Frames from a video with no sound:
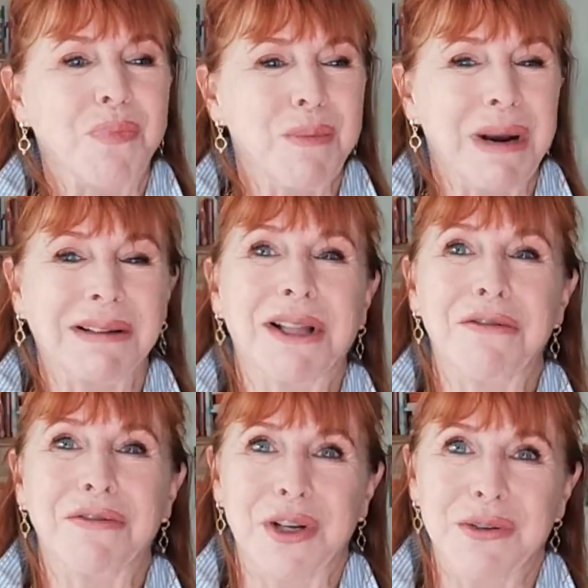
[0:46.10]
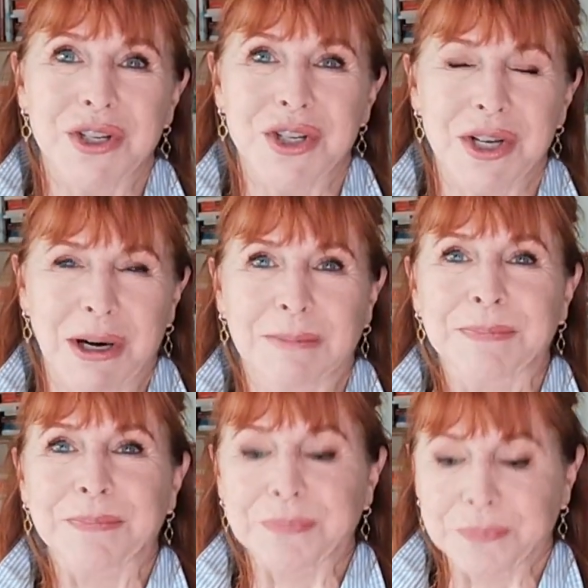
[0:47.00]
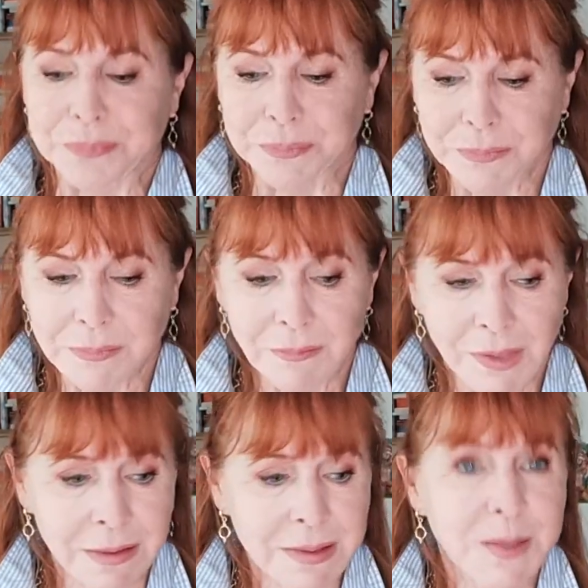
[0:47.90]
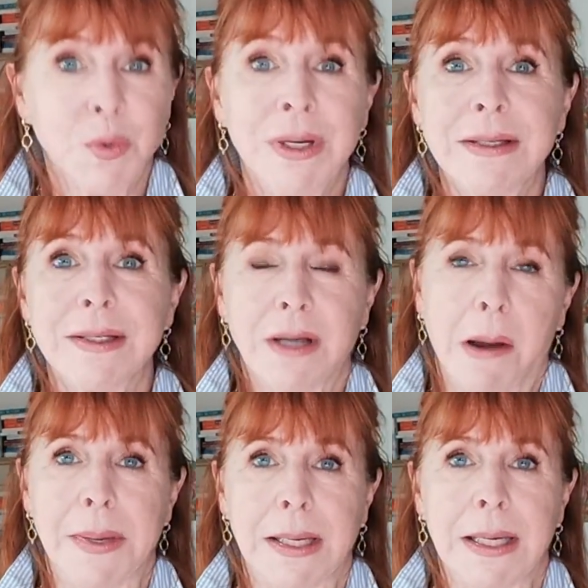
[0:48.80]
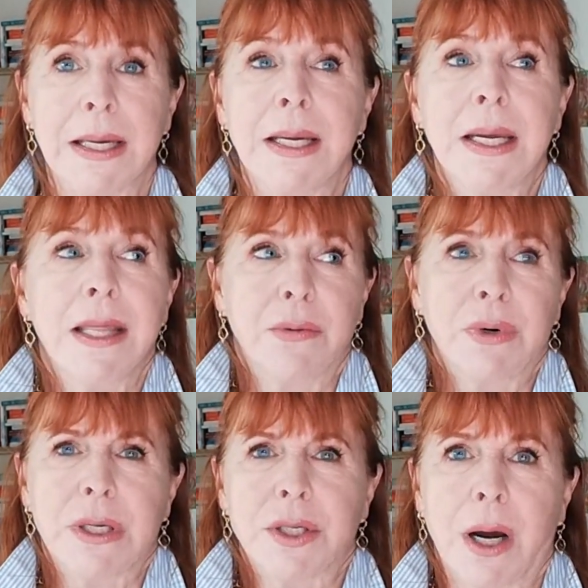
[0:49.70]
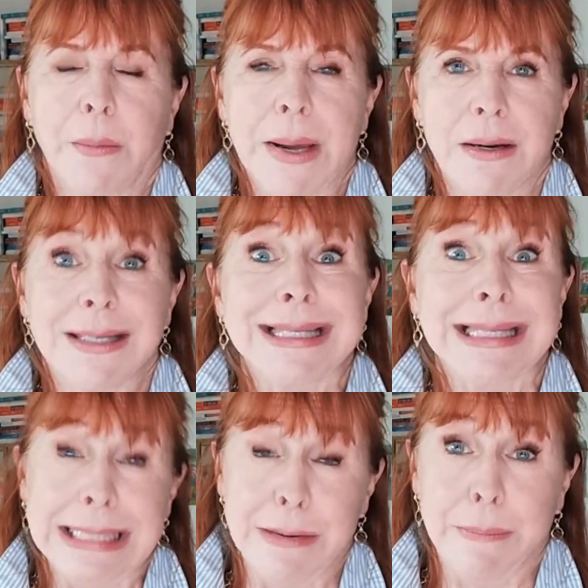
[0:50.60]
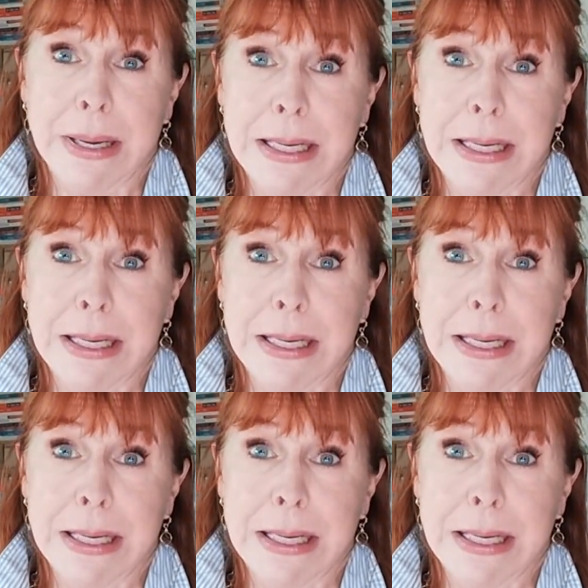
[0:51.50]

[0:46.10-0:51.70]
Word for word: but I'd love for you to share. This morning's topic we're going to talk about is sleep.